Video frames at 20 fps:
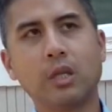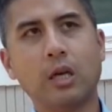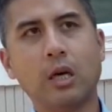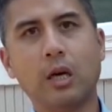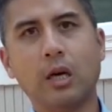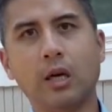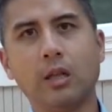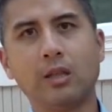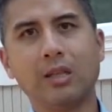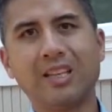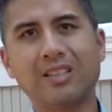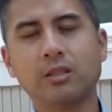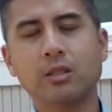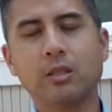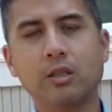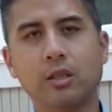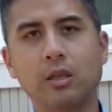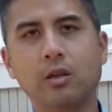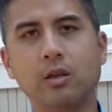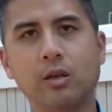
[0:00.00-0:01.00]
less.
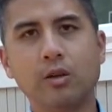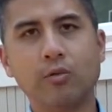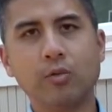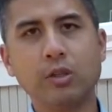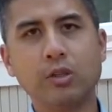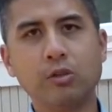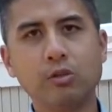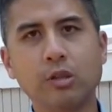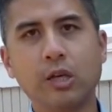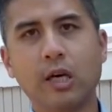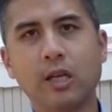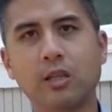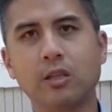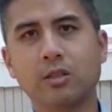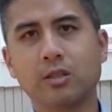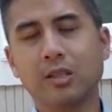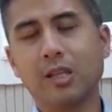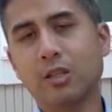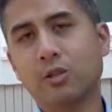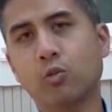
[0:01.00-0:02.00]
If we do that,
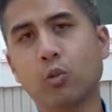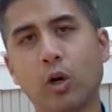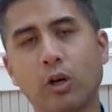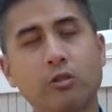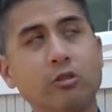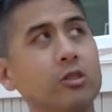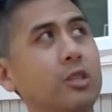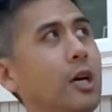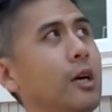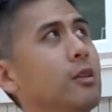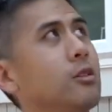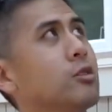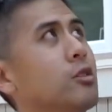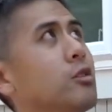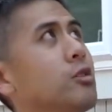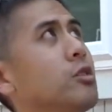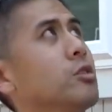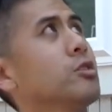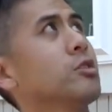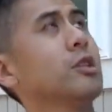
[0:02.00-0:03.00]
it's less watertight.
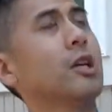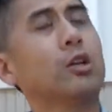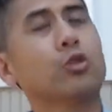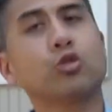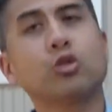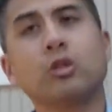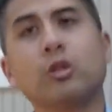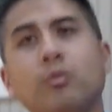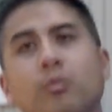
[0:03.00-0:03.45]
So this is actually